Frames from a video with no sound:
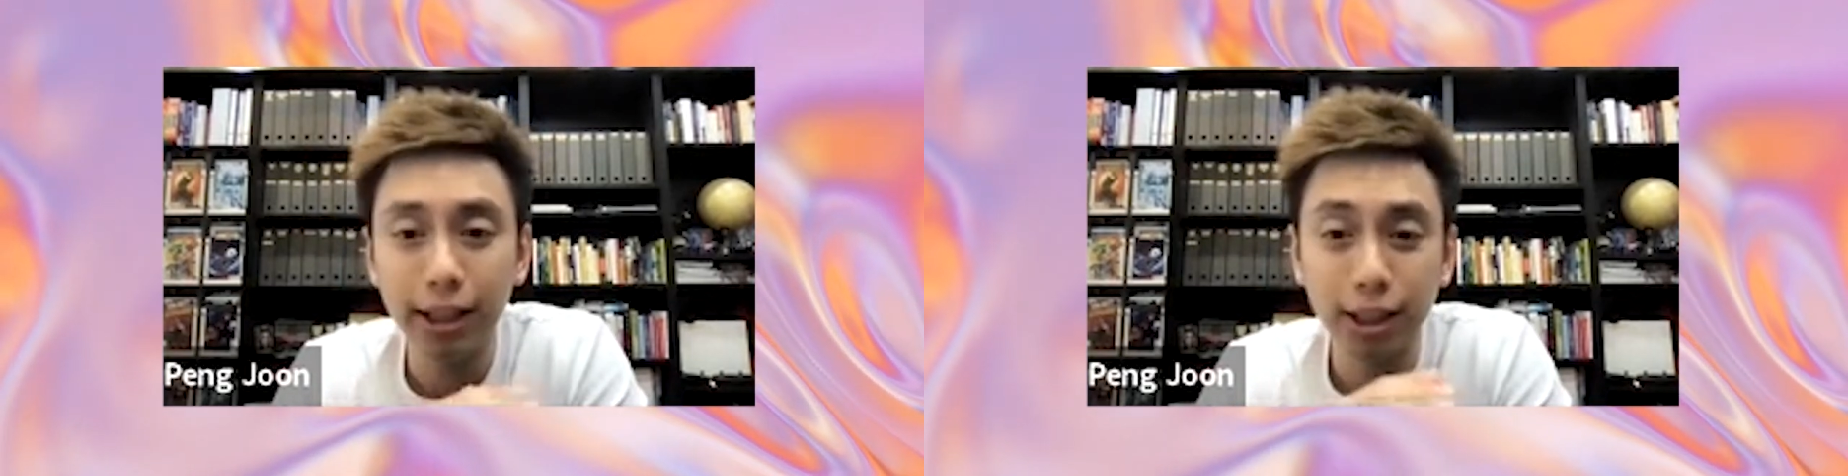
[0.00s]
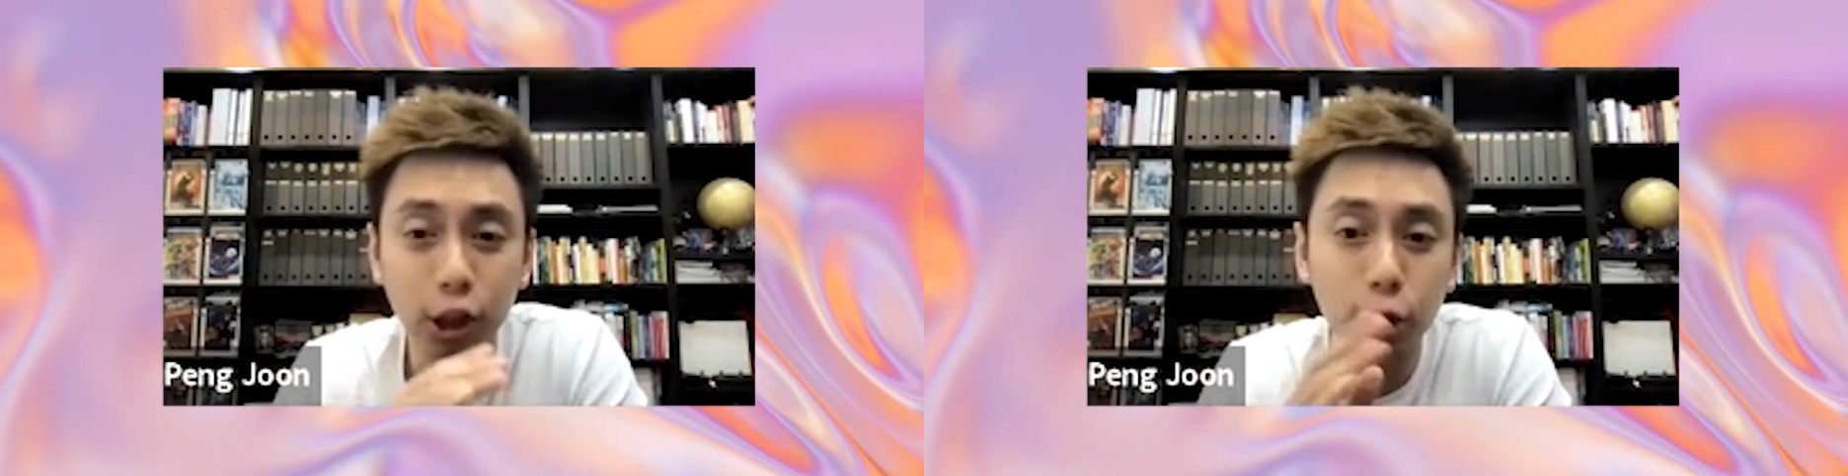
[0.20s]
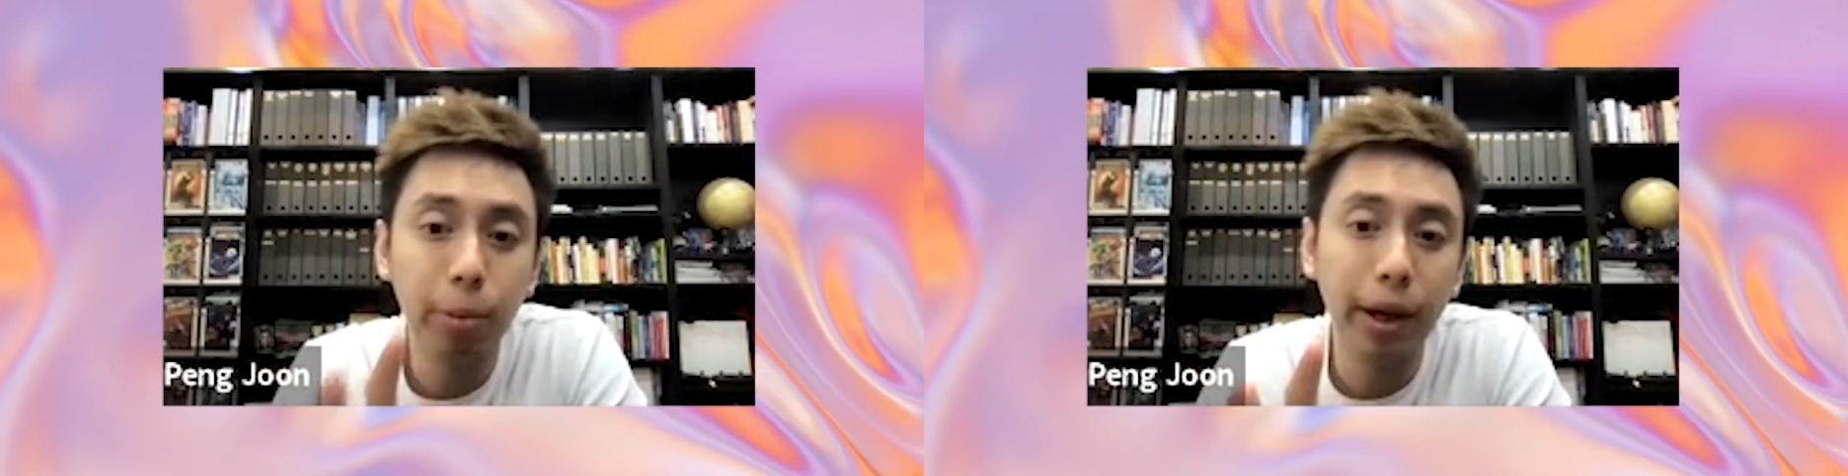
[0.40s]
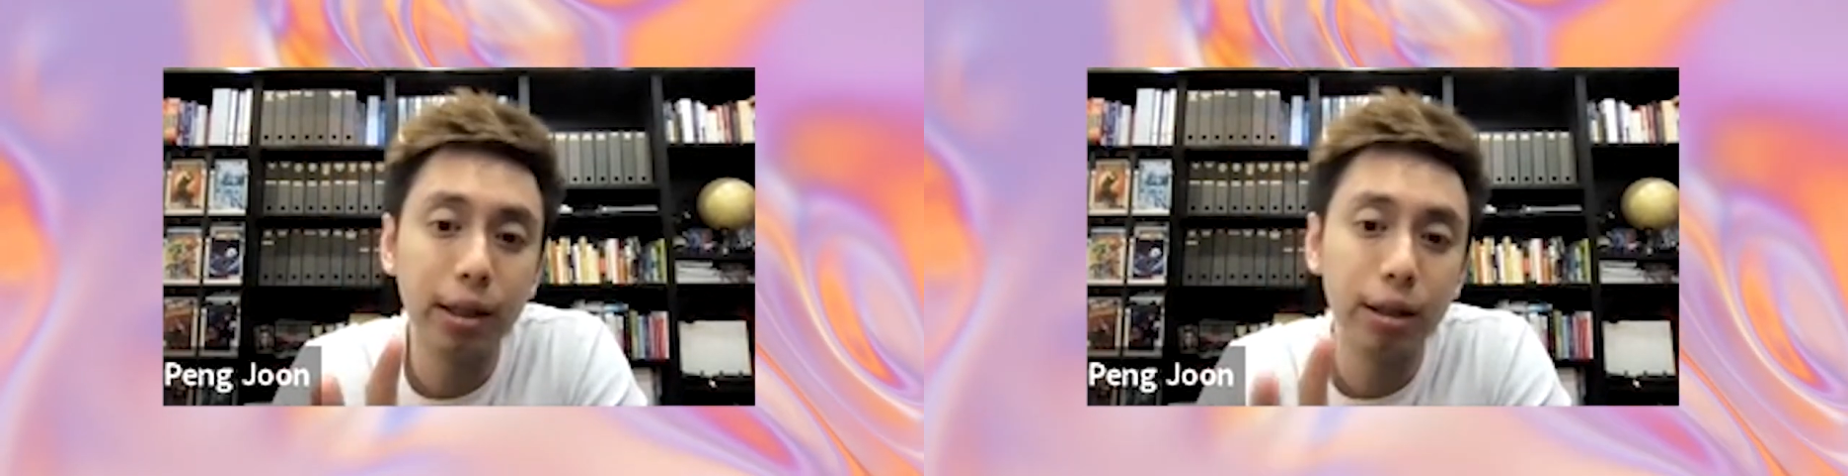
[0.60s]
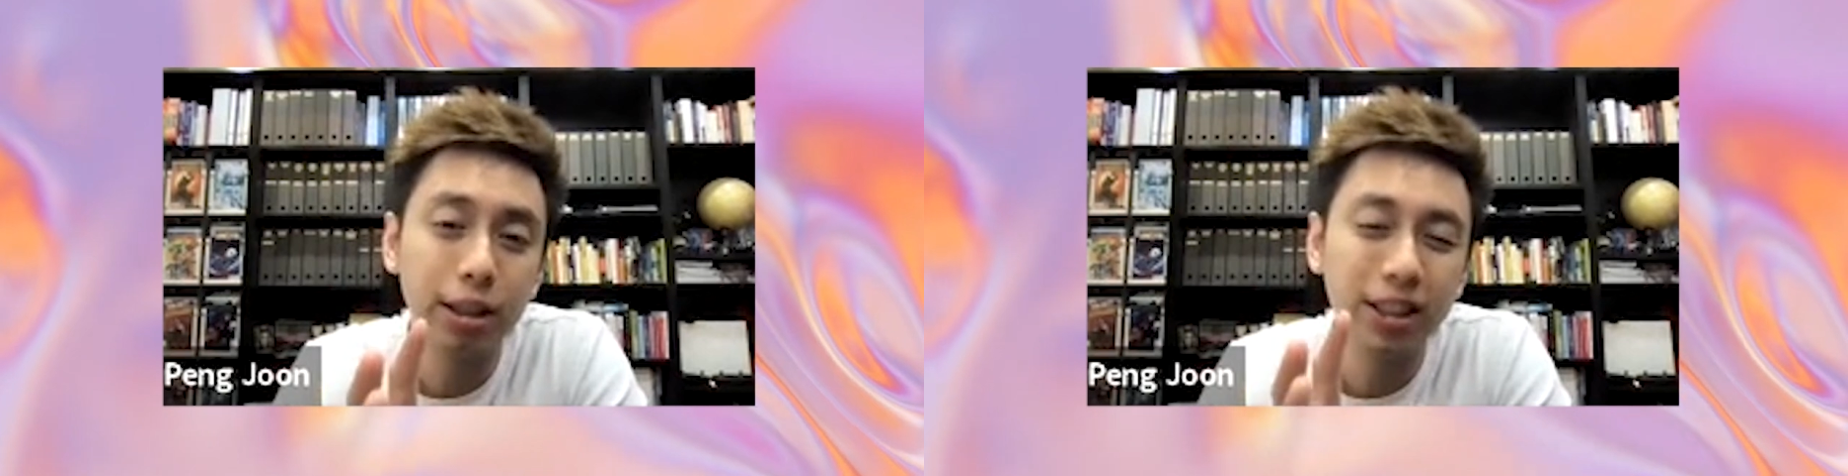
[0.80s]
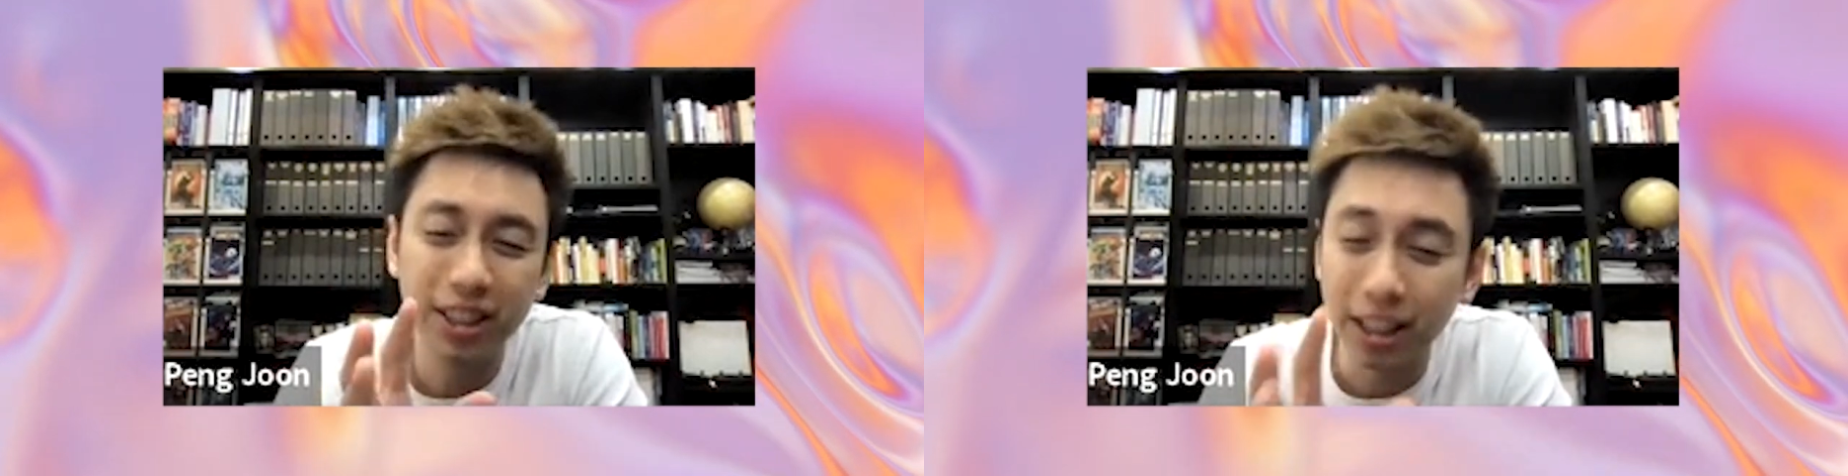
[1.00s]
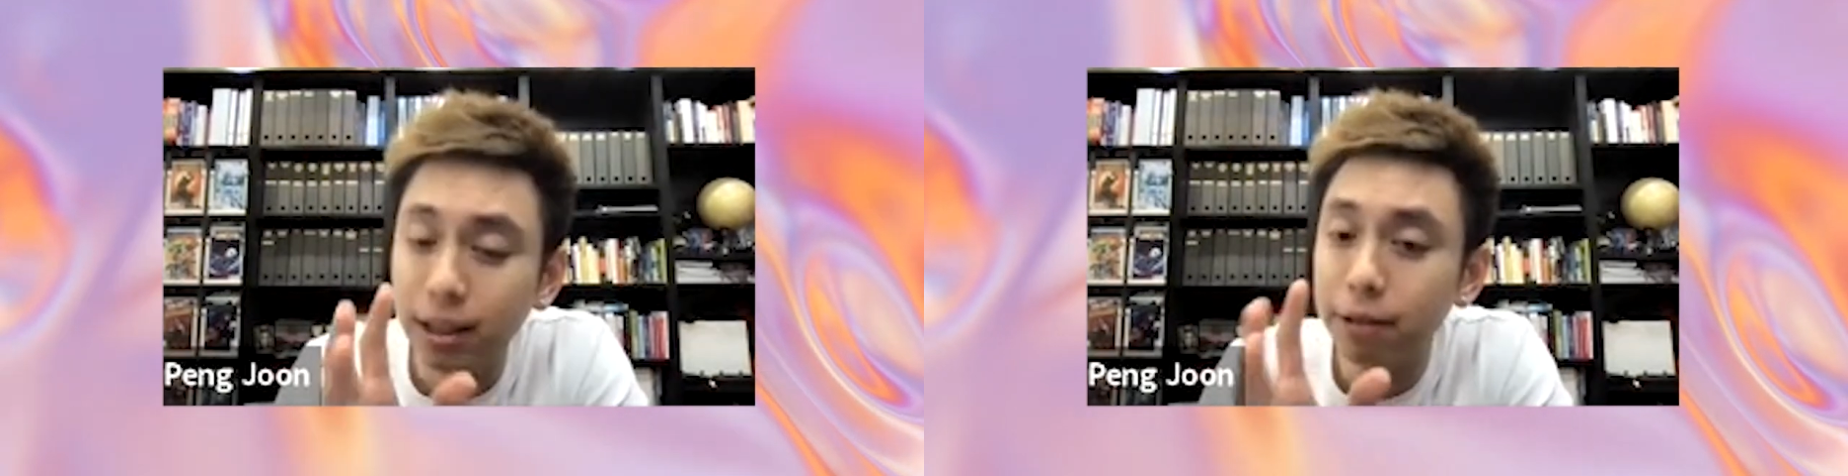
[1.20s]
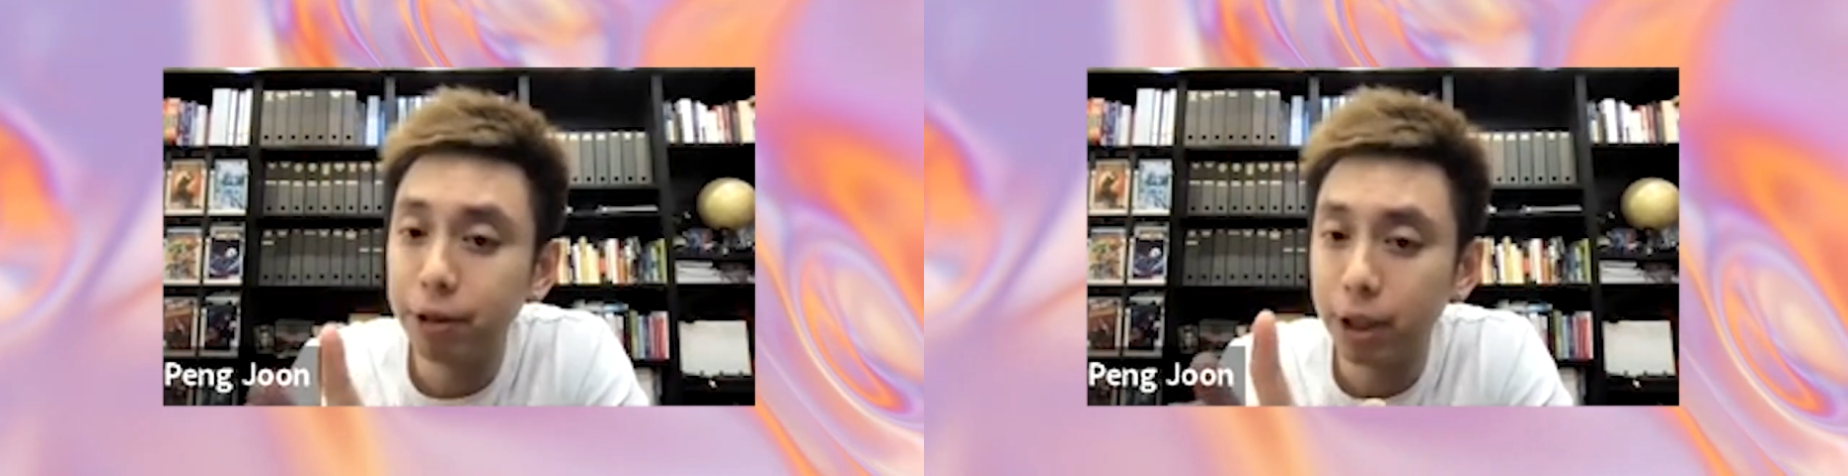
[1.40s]
spiked
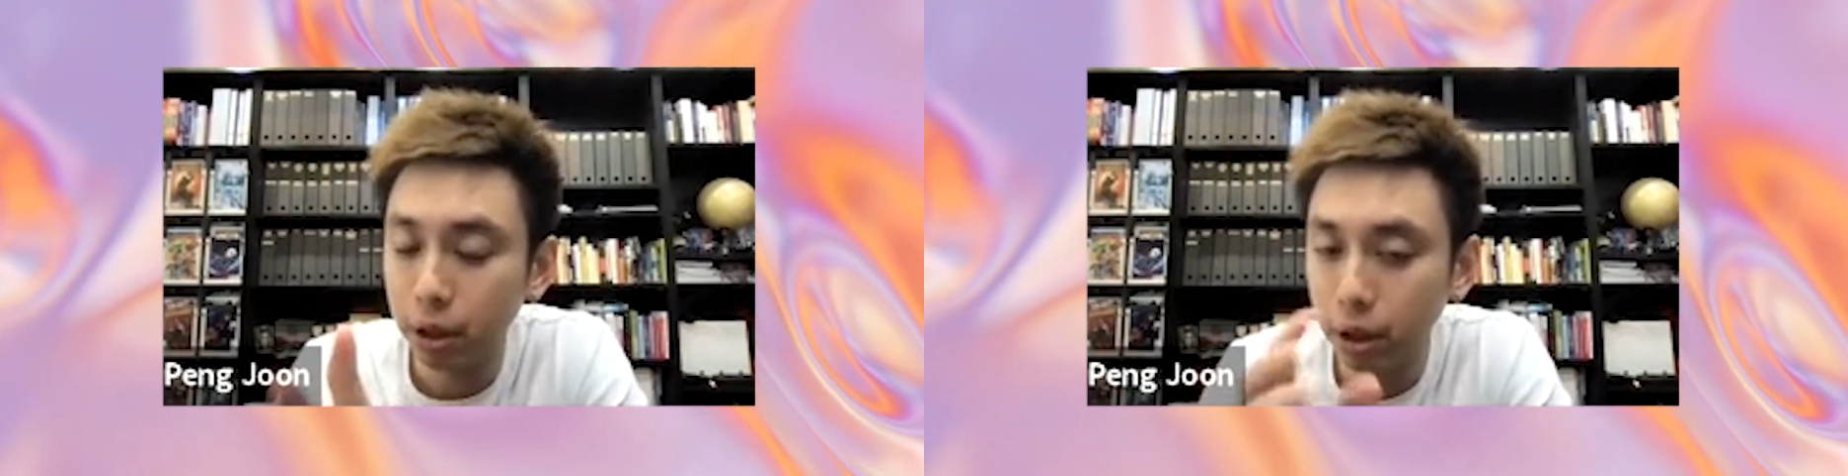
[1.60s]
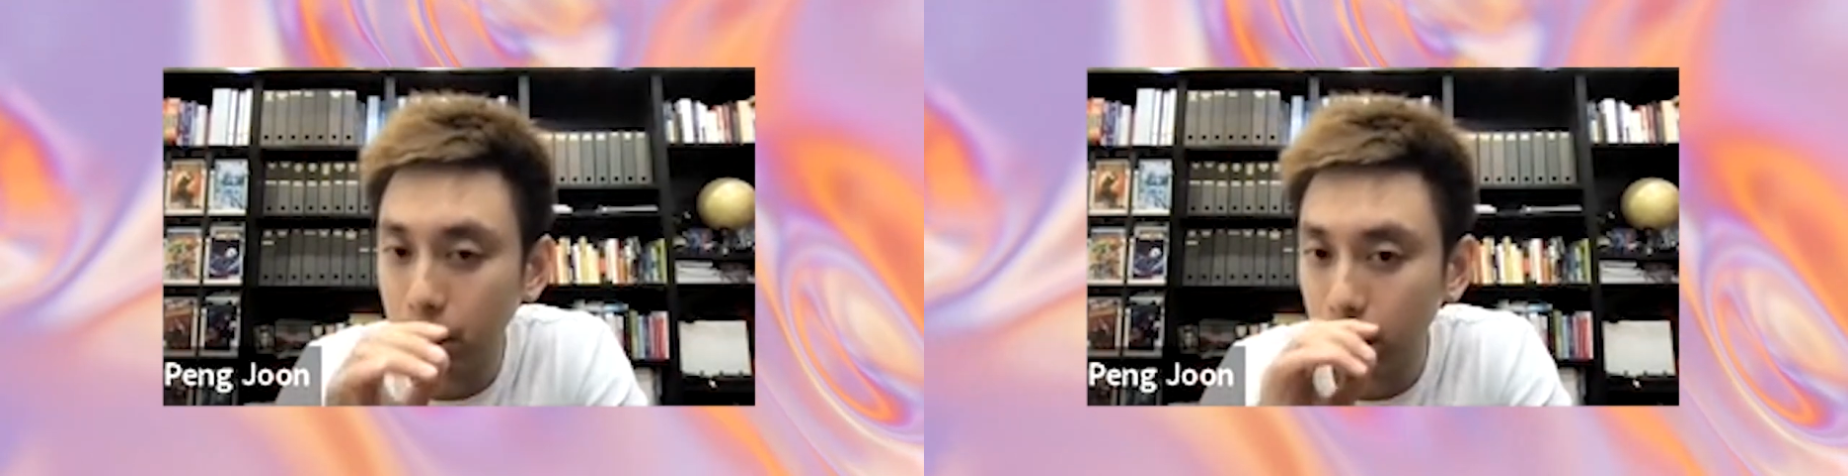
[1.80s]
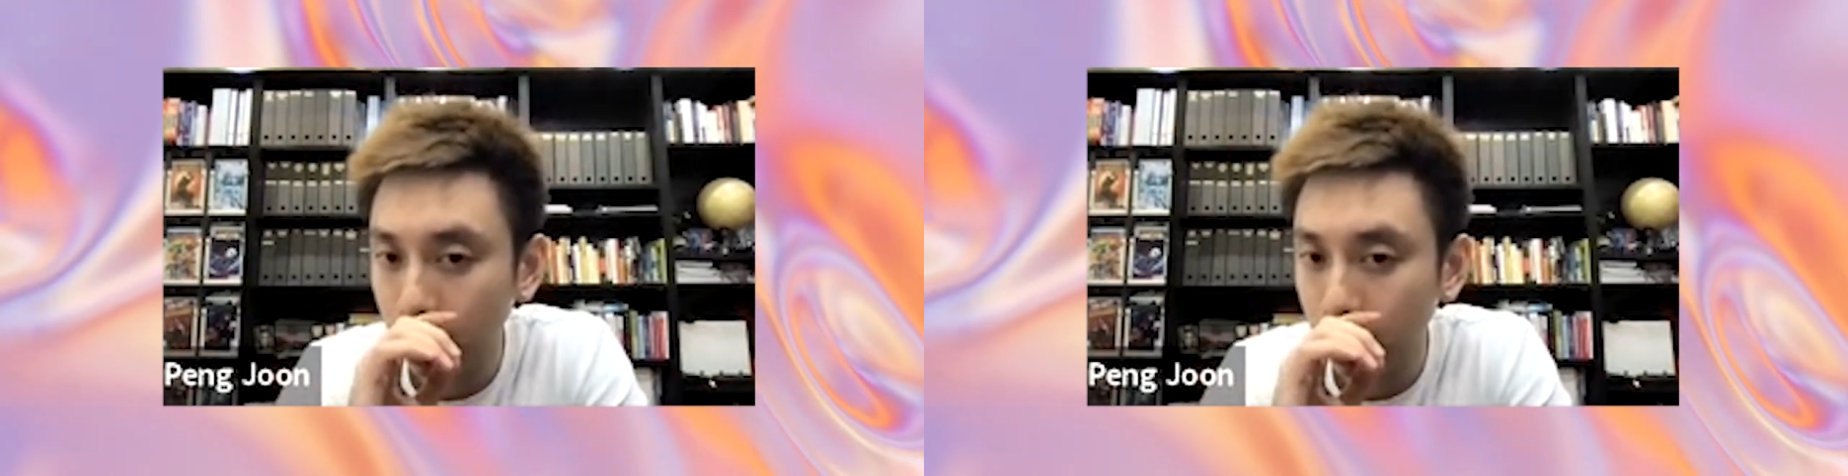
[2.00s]
significantly.